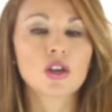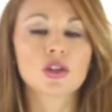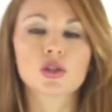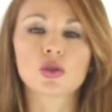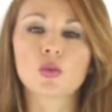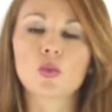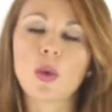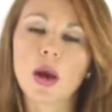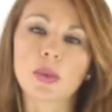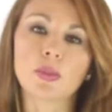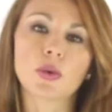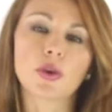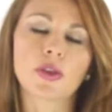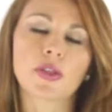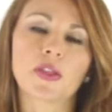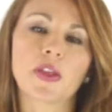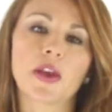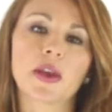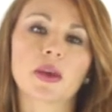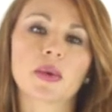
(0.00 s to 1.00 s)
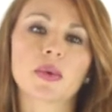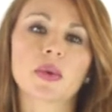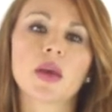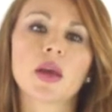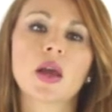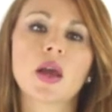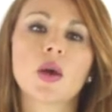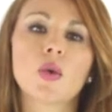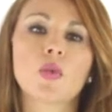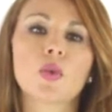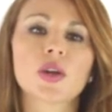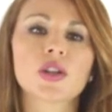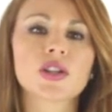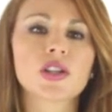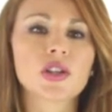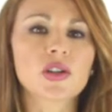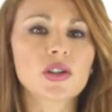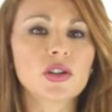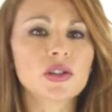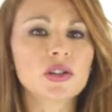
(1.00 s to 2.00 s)
So one more thing, when you
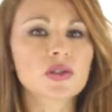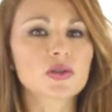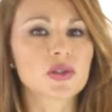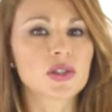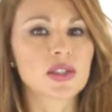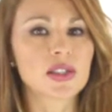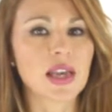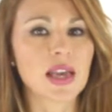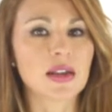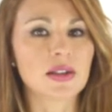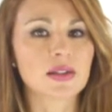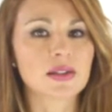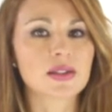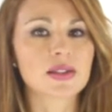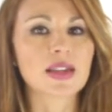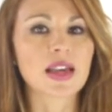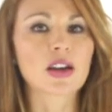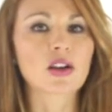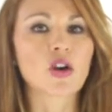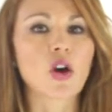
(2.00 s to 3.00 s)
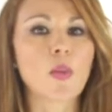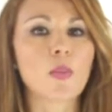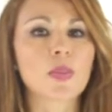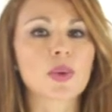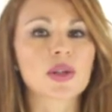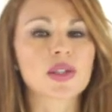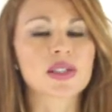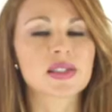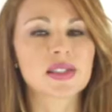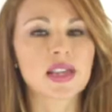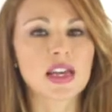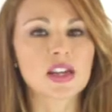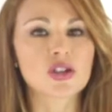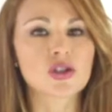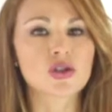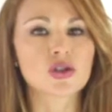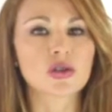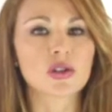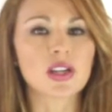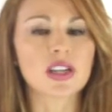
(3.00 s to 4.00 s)
go to sales, the
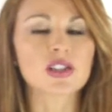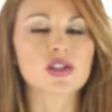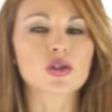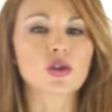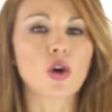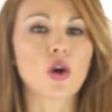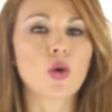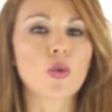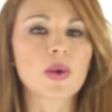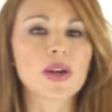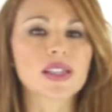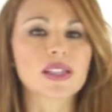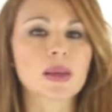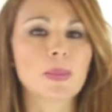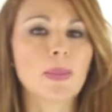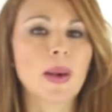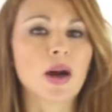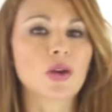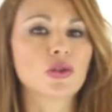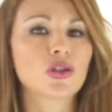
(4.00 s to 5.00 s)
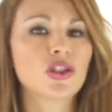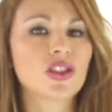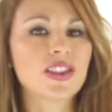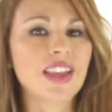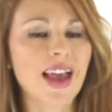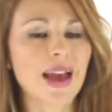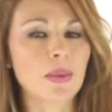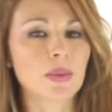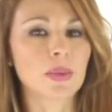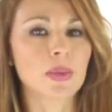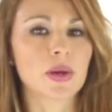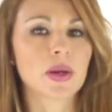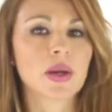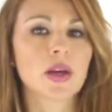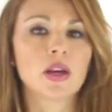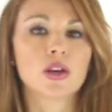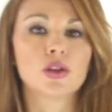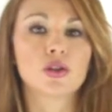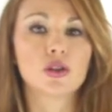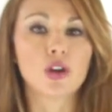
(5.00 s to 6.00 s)
conversation, it's always about them,
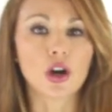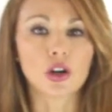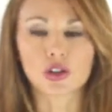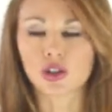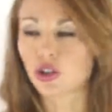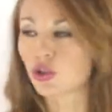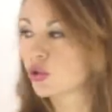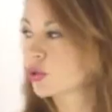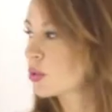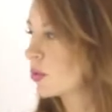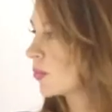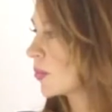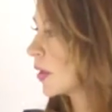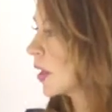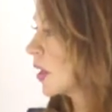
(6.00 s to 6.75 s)
not you.